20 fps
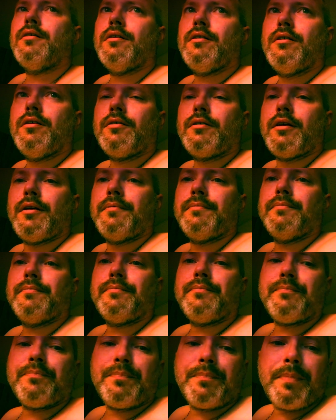Okay.
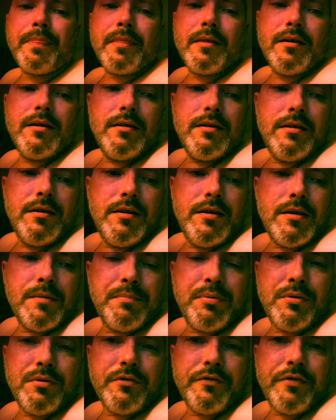Yeah,
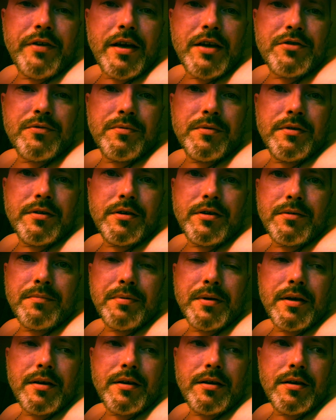pull the fast one there
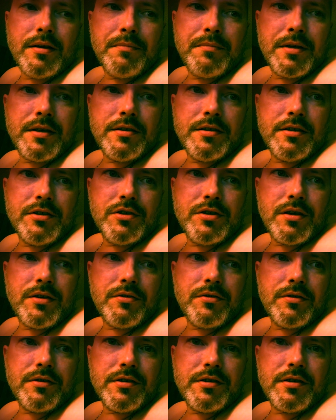by mixing
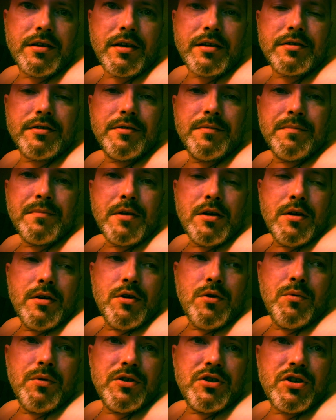gender and sex,
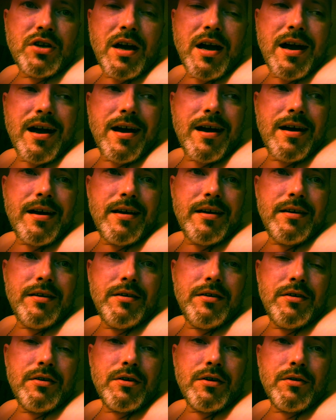which I
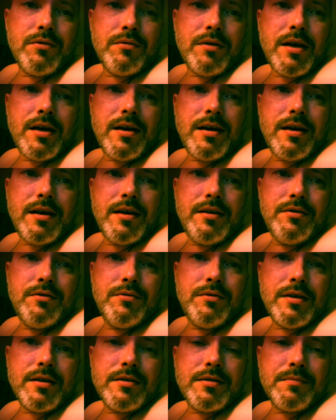do
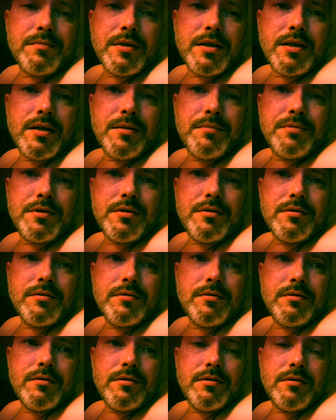that sometimes,
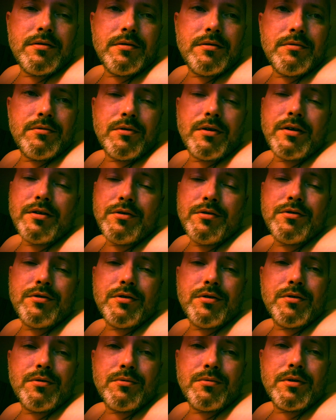or I used
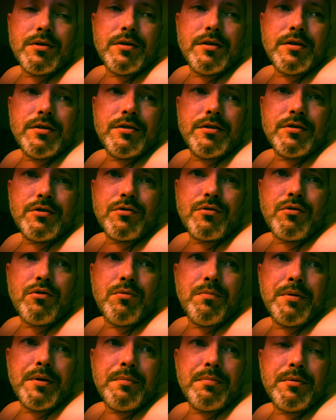to, really, to troll
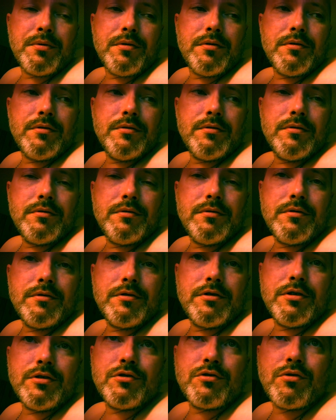people,
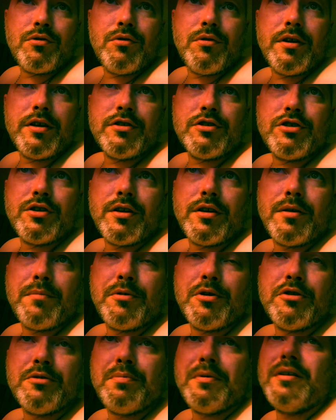to troll
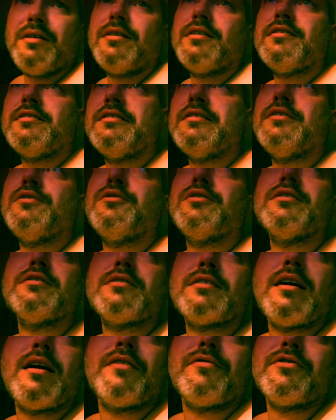SJWs. But in a serious
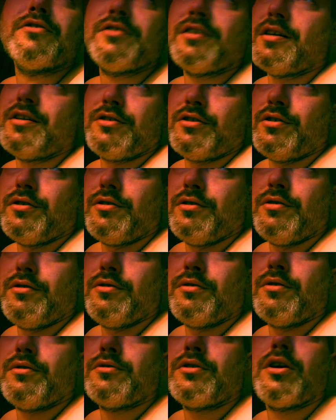conversation, you
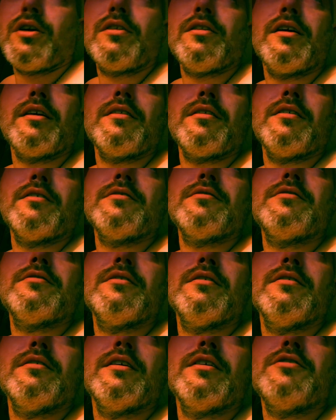don't talk like this
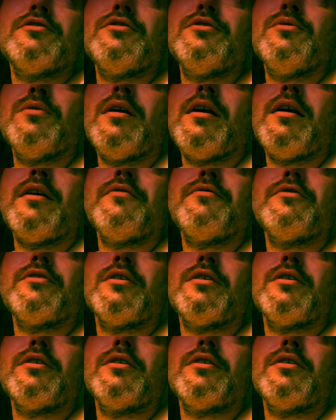unless you have